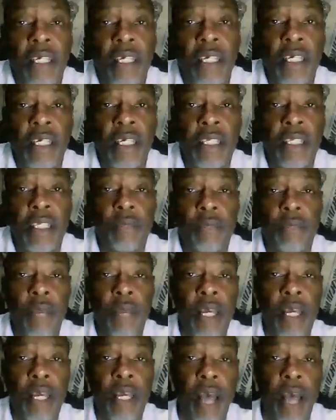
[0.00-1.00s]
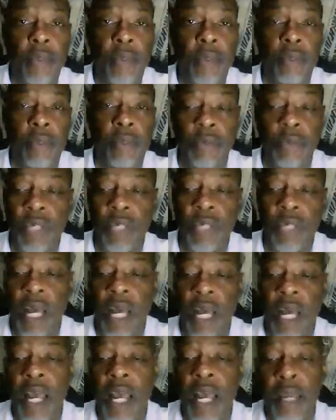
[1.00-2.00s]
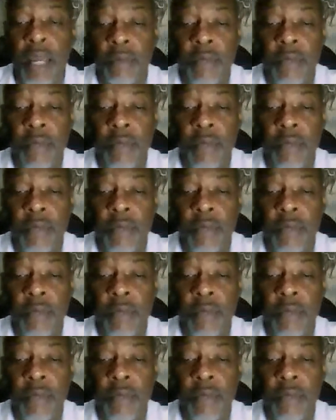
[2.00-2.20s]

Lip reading: is the optimum time.